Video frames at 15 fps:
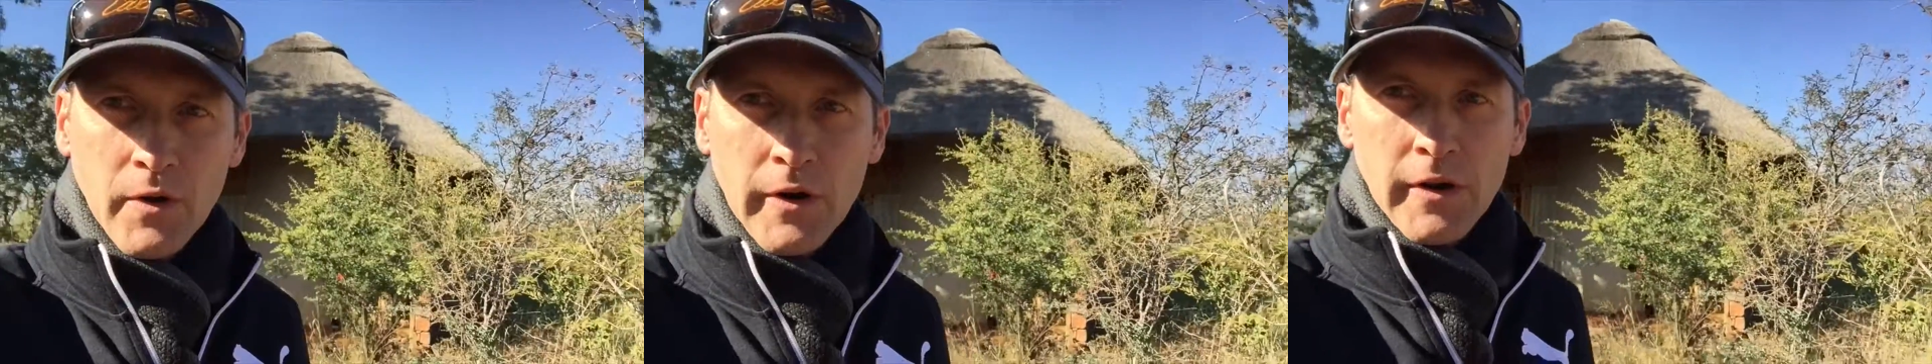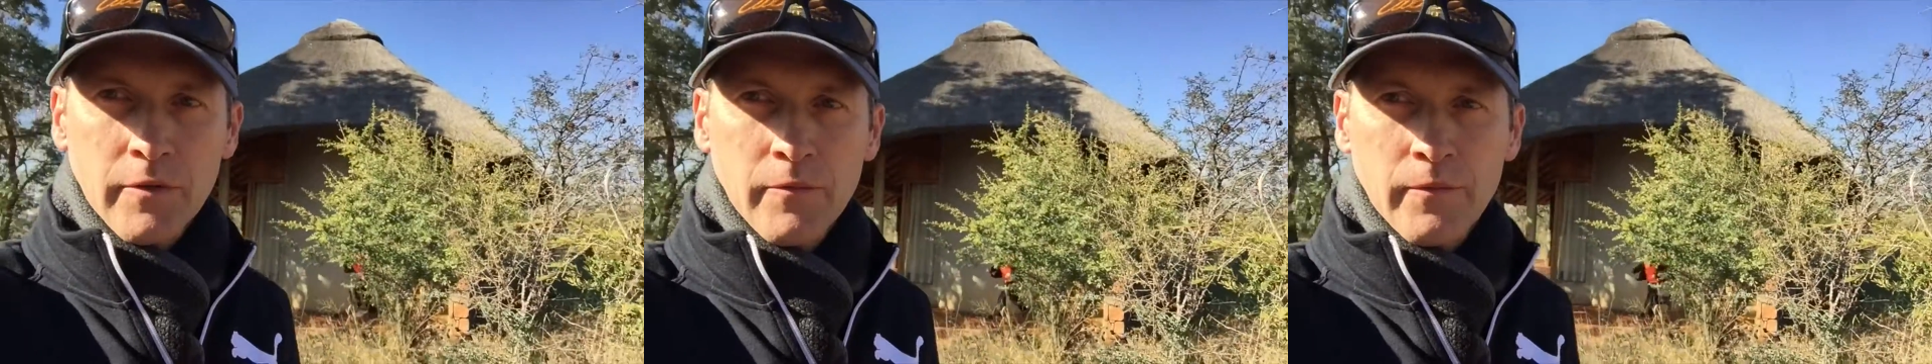All
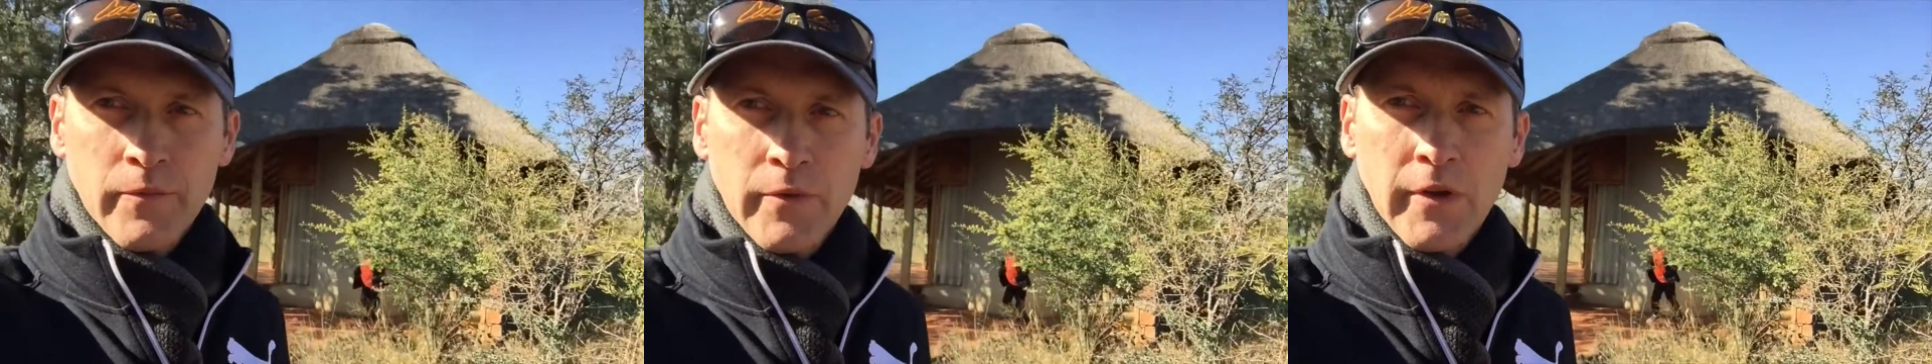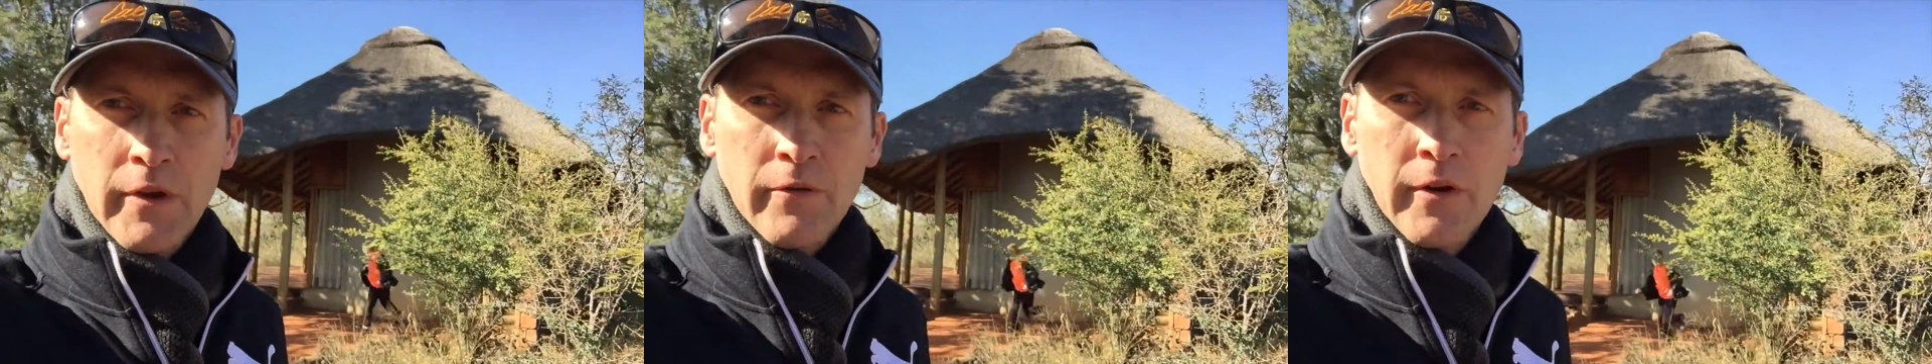right,
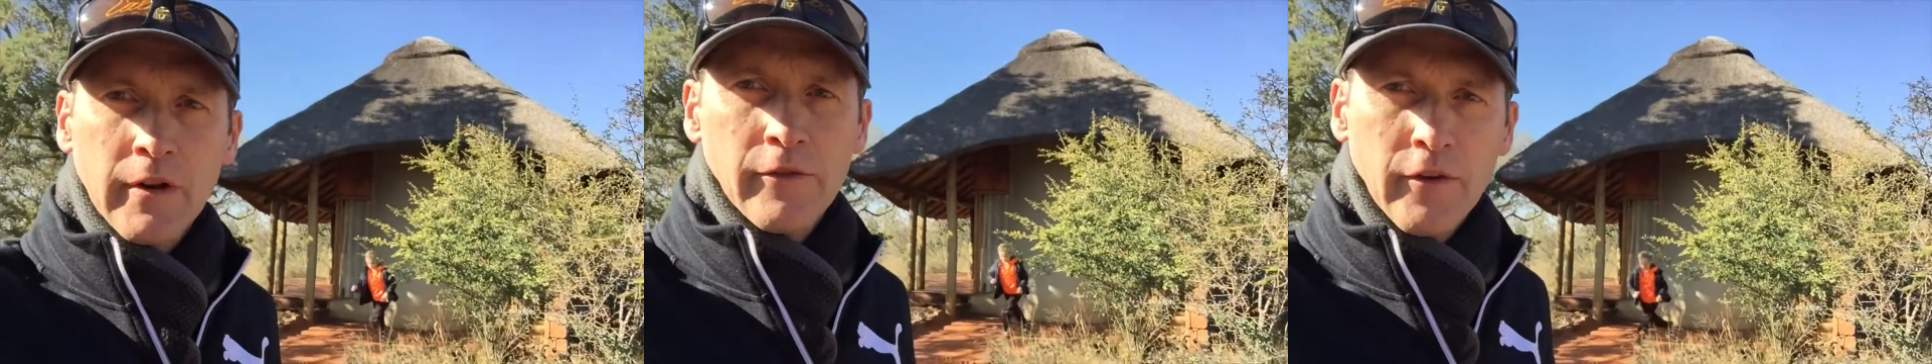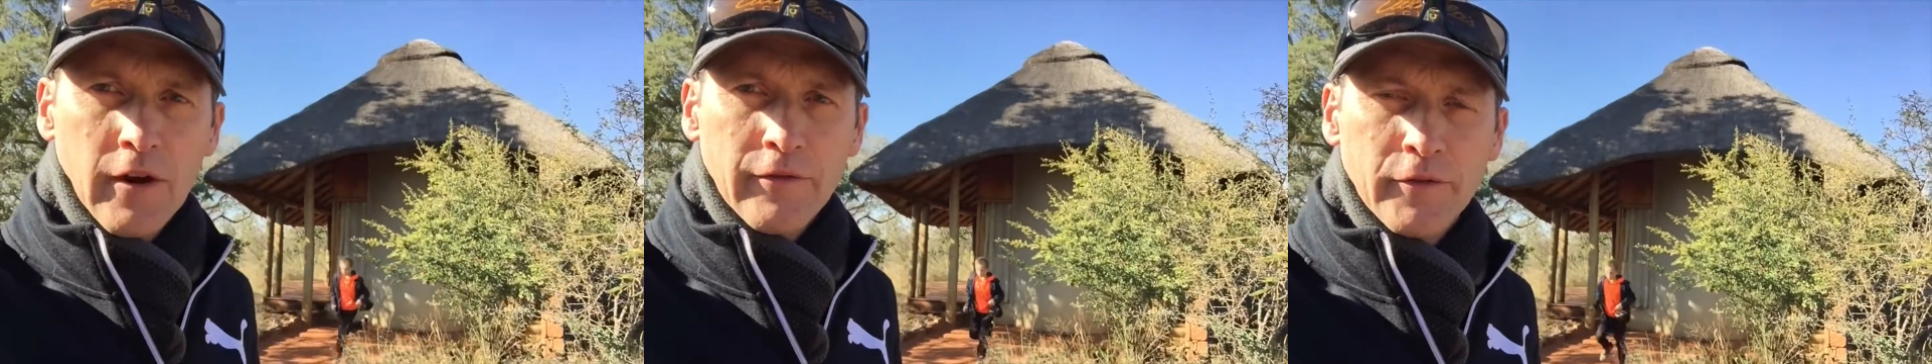getting ready
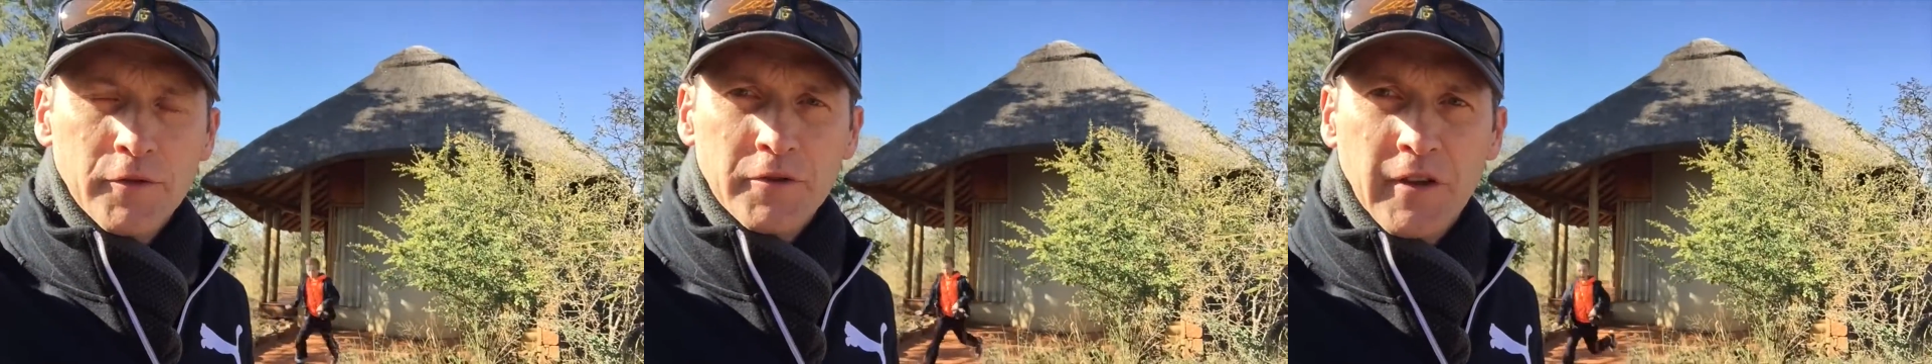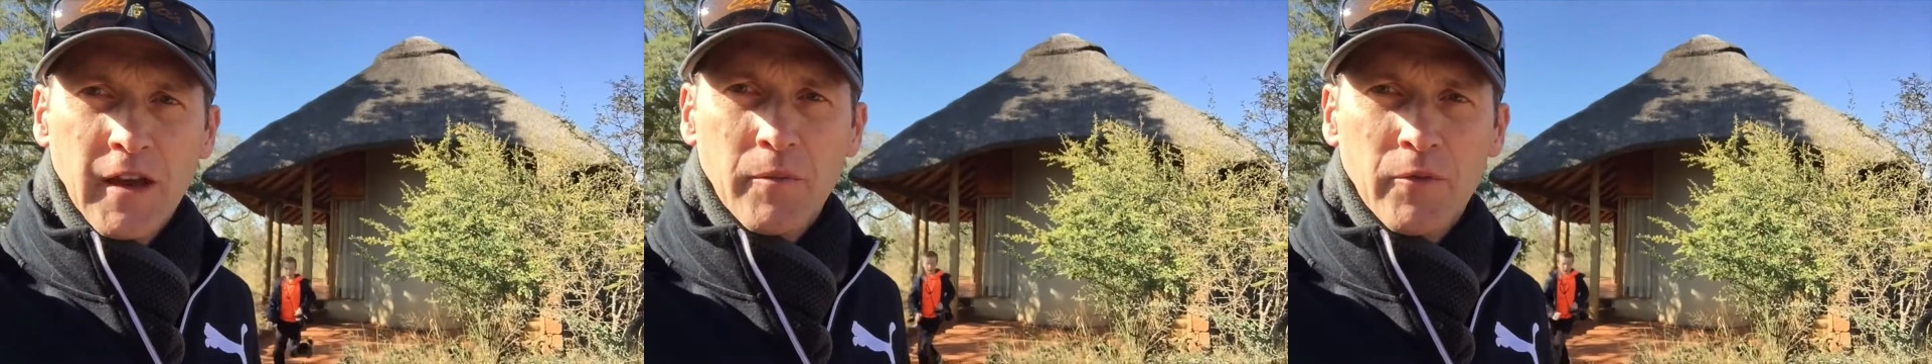for our
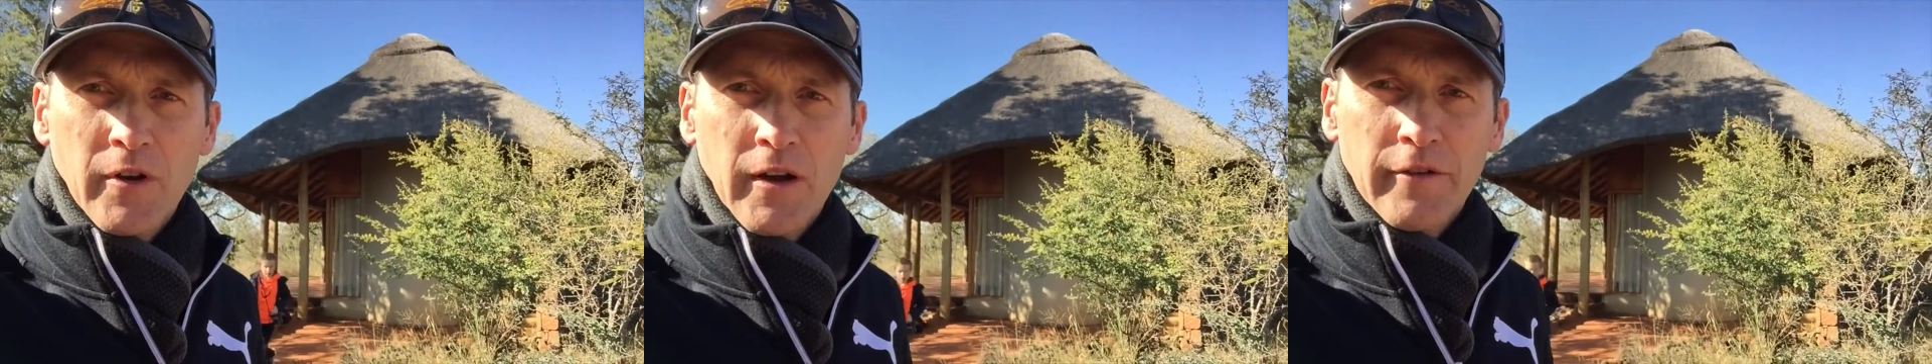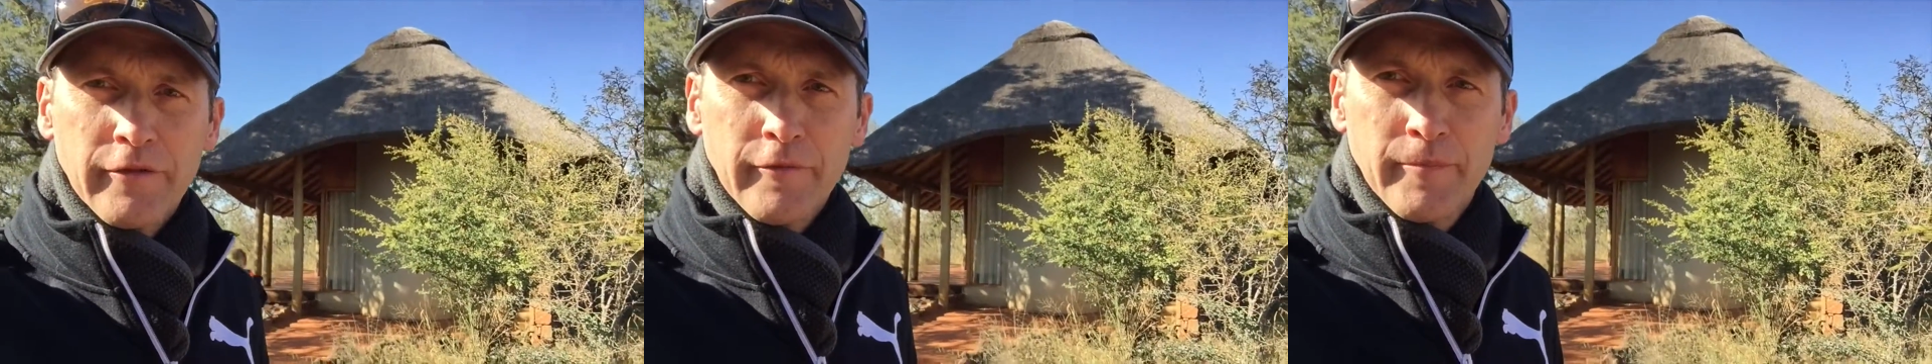first game
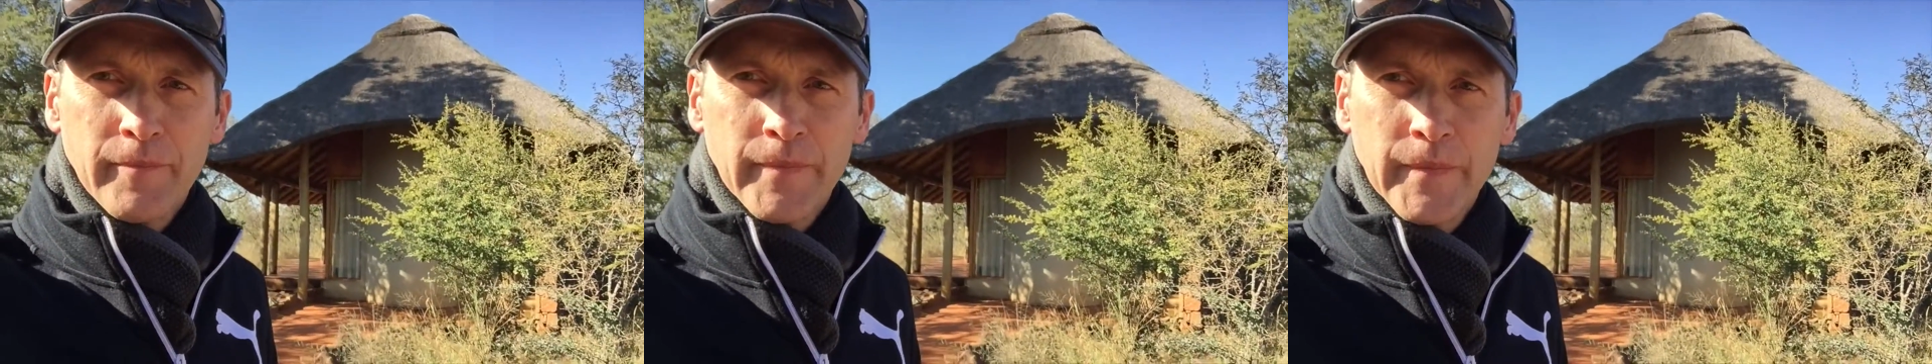drive